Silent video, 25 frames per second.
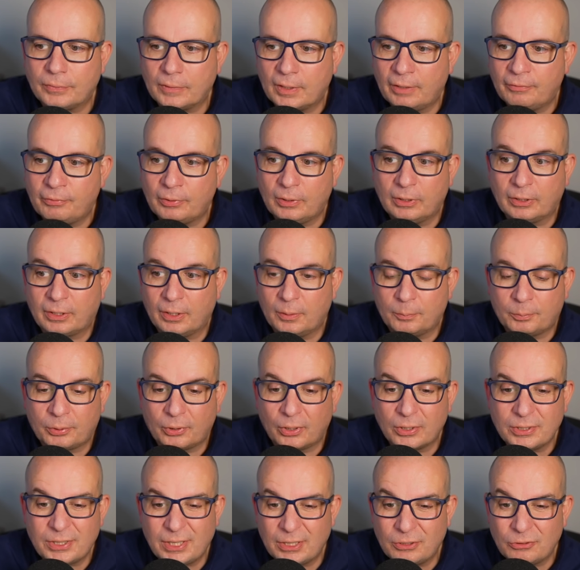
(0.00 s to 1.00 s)
If you look at the
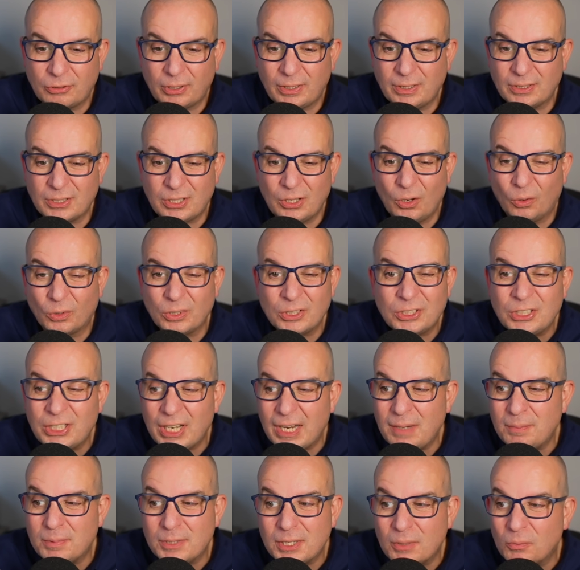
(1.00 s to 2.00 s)
price history, it's not as
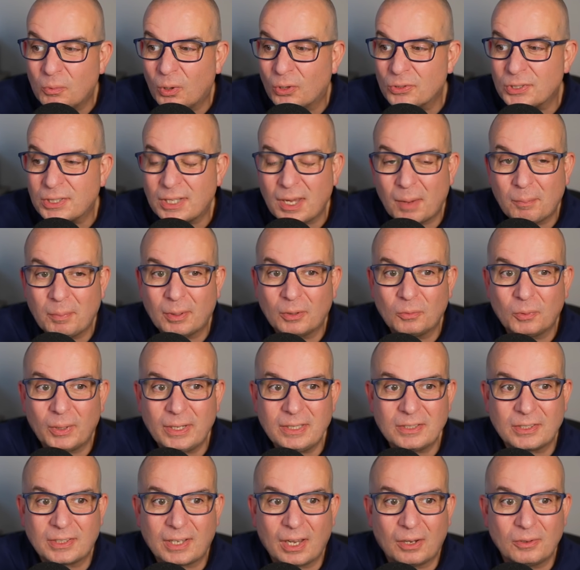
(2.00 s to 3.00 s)
cheap as it was a couple of
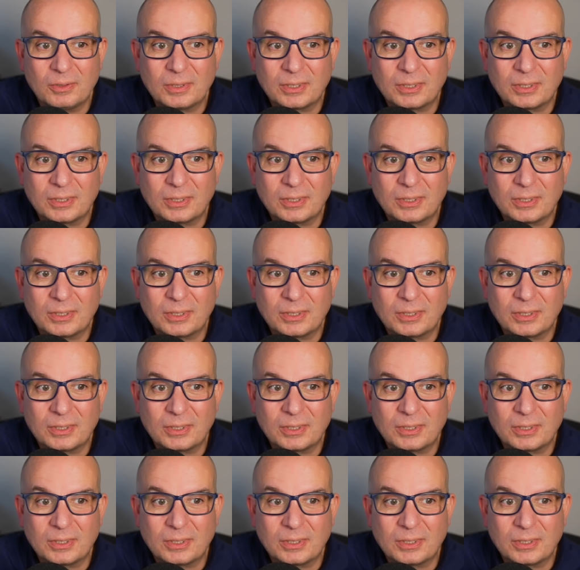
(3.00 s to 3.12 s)
weeks ago.